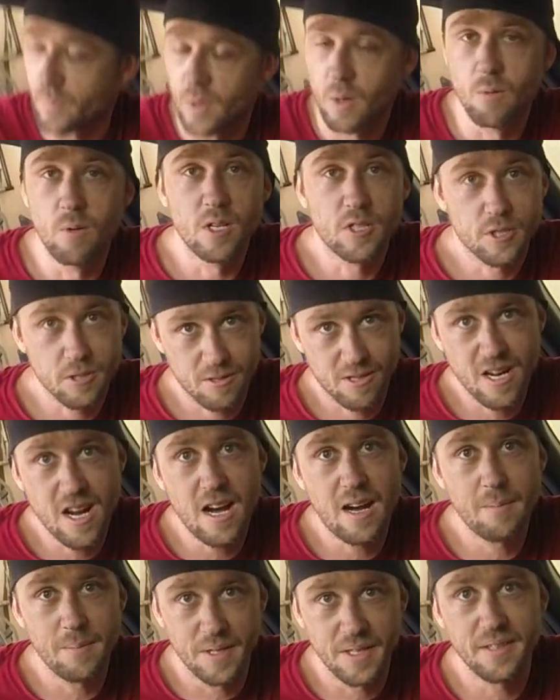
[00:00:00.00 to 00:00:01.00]
which are
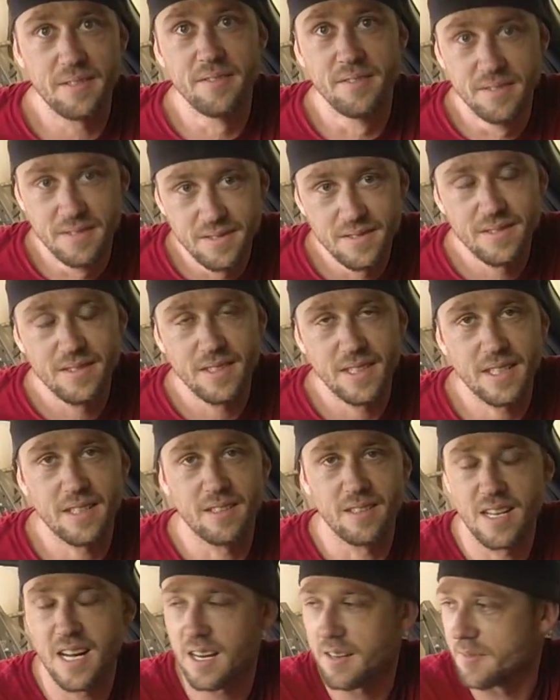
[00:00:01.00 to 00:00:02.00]
common in
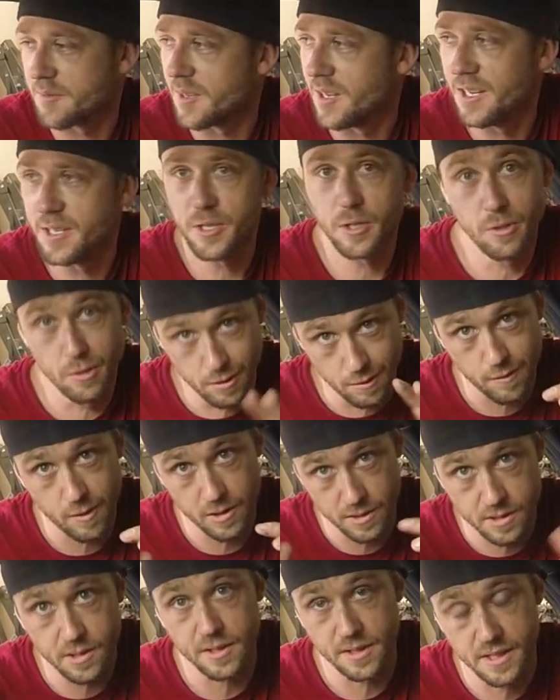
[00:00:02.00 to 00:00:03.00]
a lot of
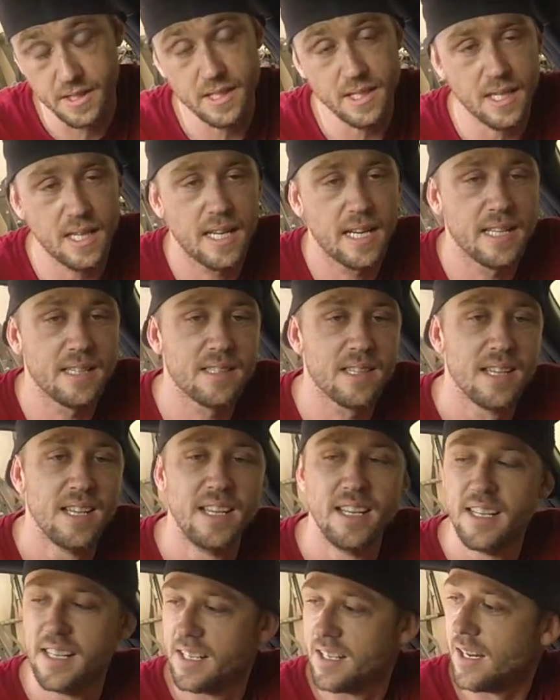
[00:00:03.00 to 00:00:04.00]
universal designs,
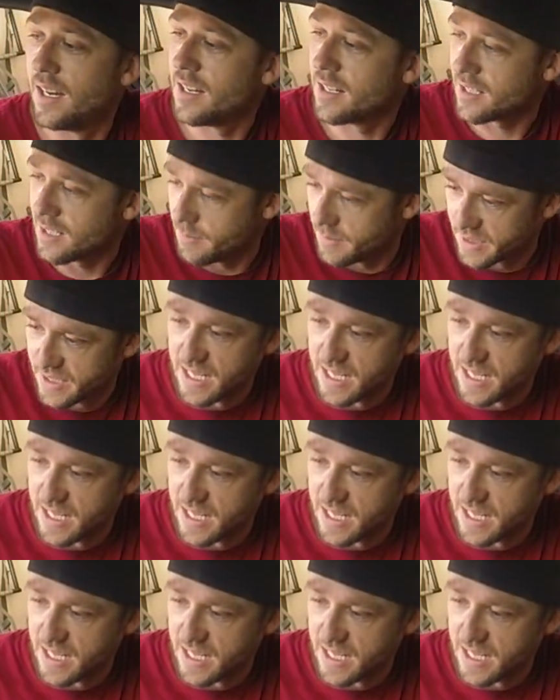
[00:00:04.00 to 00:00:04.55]
coming